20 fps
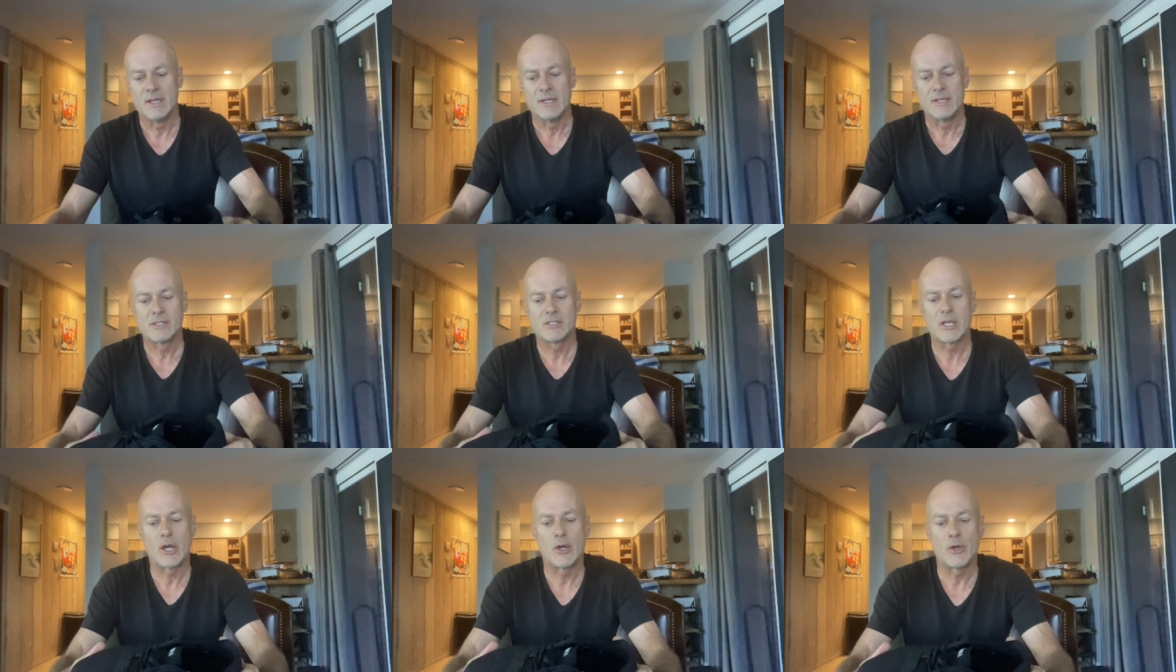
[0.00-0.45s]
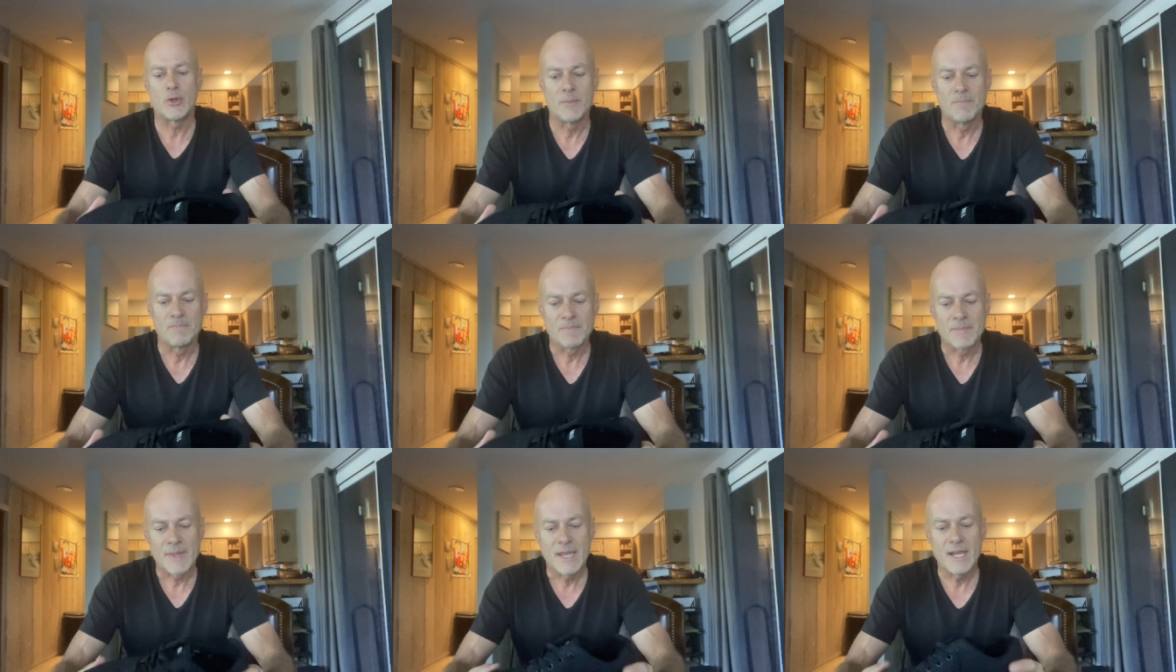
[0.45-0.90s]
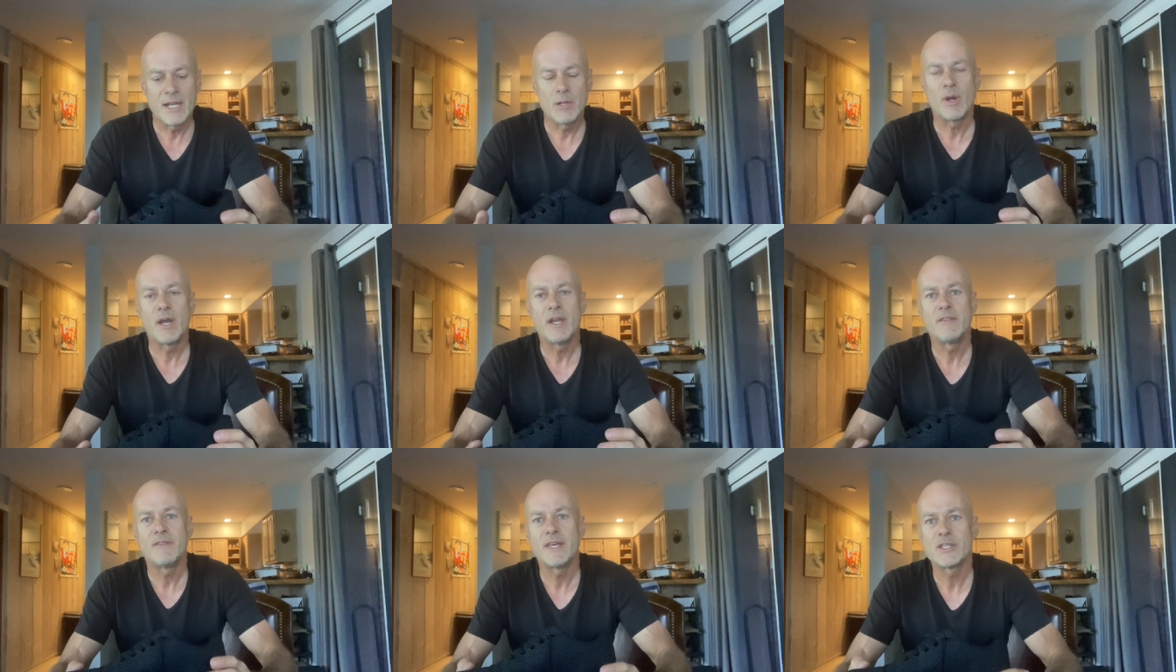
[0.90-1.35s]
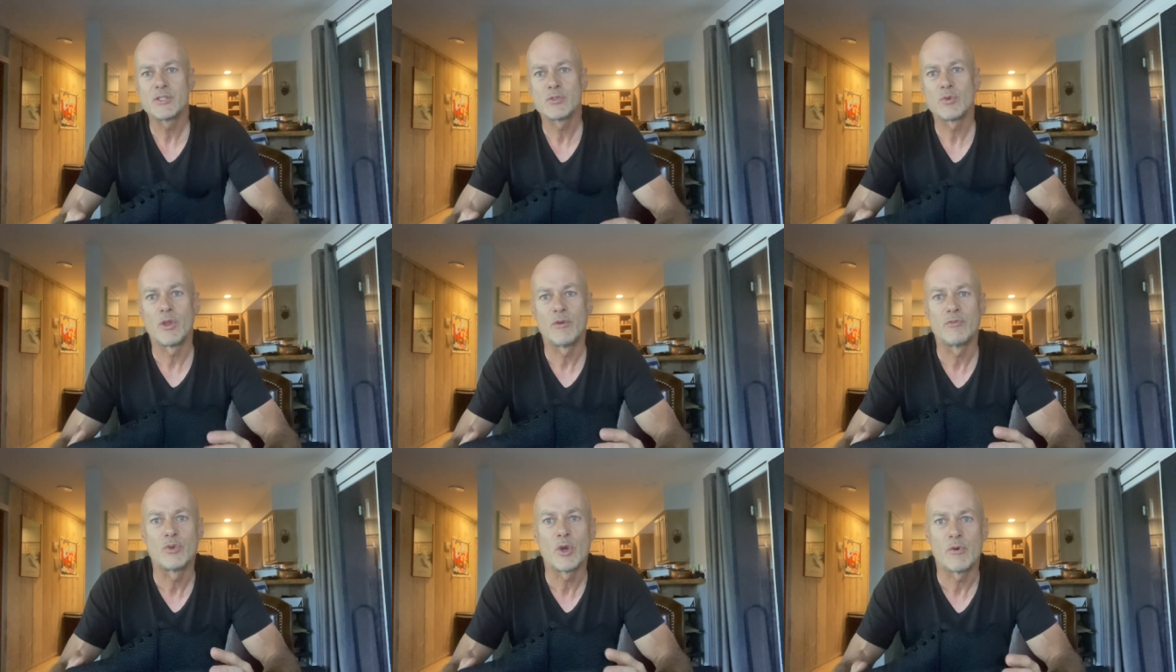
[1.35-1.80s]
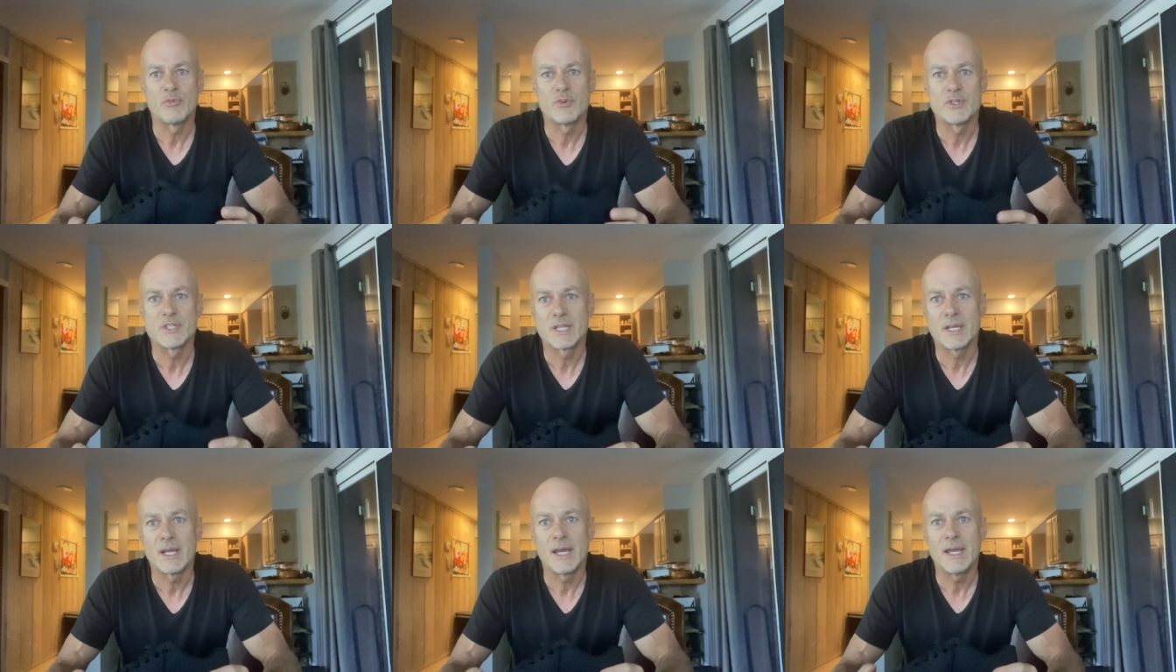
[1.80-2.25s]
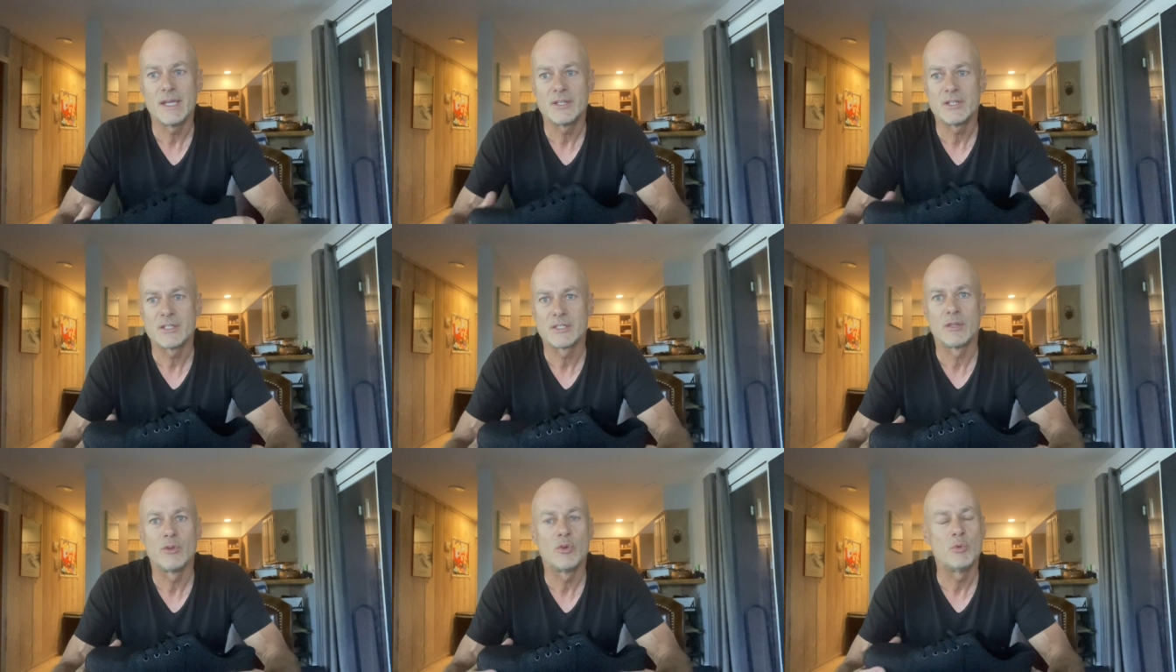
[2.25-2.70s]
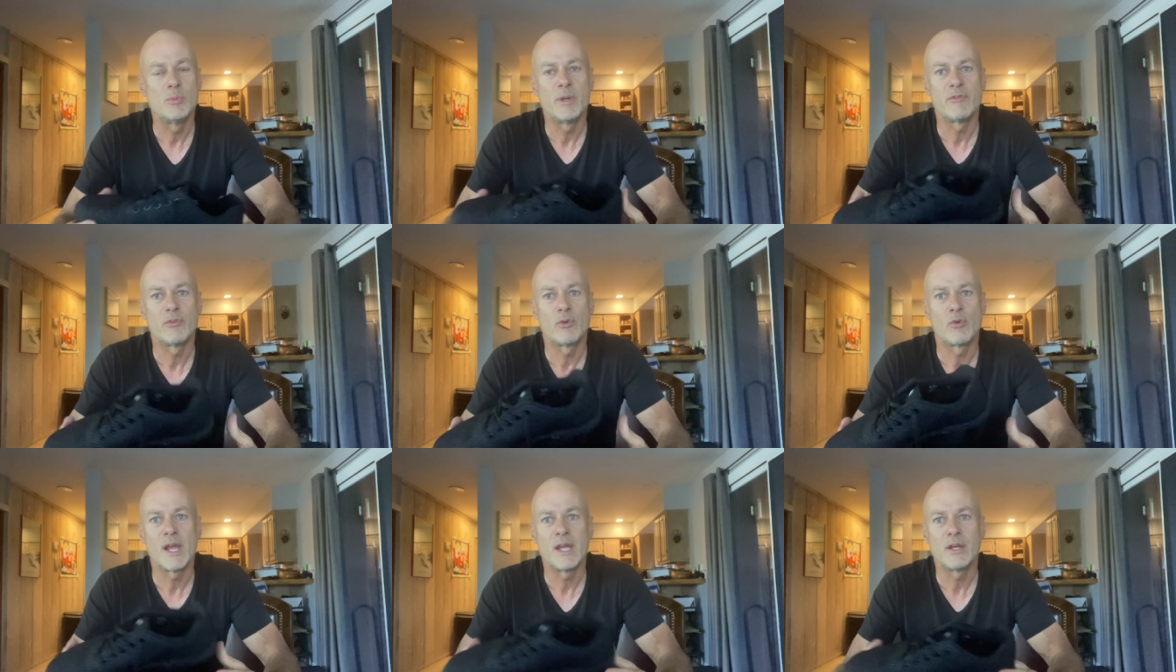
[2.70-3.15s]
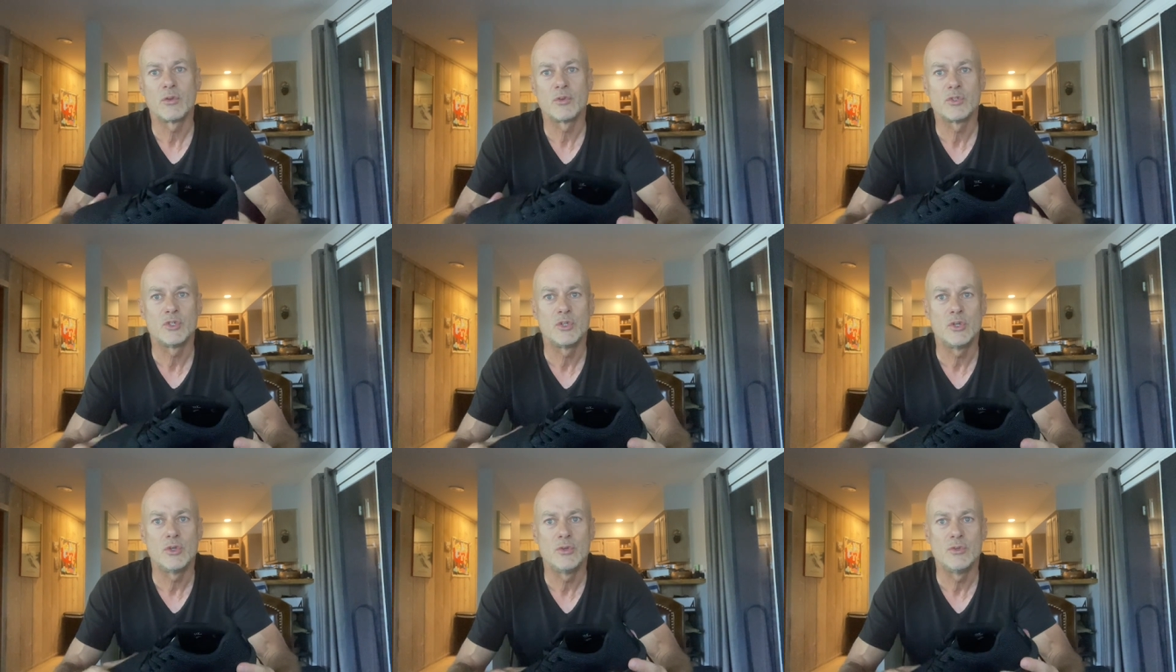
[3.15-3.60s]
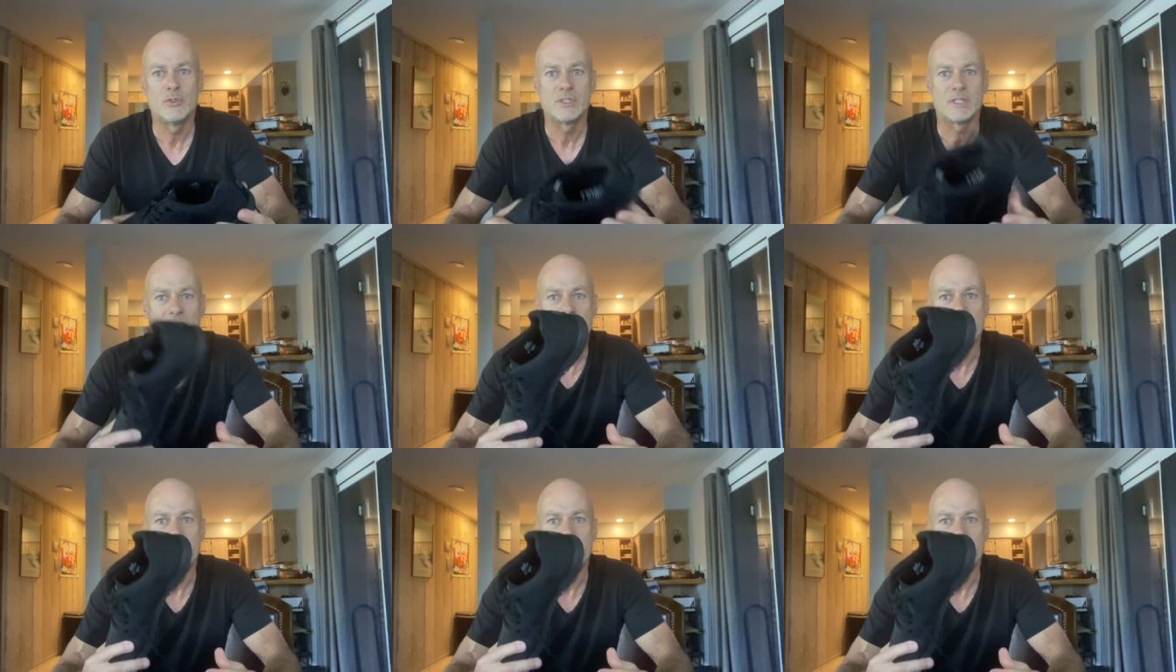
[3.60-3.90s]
So anyway, that's all I've got for today. Just a little bit of a rant on shoes.